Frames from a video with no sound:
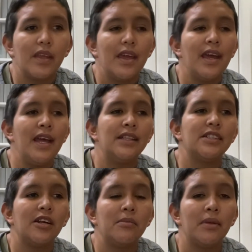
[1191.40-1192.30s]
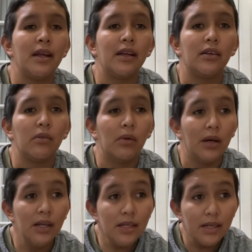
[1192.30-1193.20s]
And so I'm like,
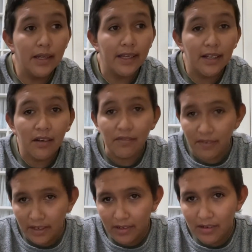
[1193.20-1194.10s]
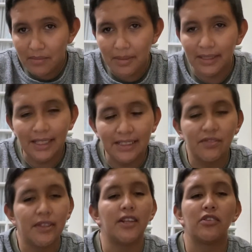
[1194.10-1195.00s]
what? He got fired? I'm like, that's
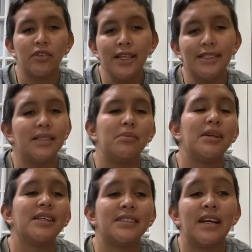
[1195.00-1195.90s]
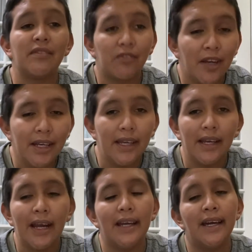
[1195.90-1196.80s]
freaking crazy, because that Friday
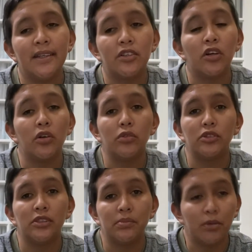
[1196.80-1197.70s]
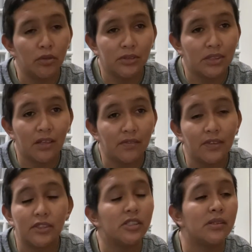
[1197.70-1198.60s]
I had to go to the post
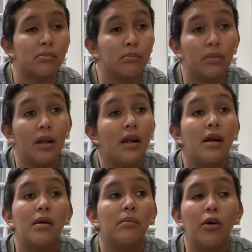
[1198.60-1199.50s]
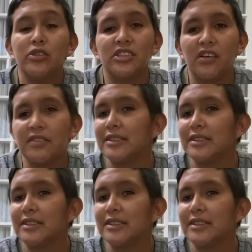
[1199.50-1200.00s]
office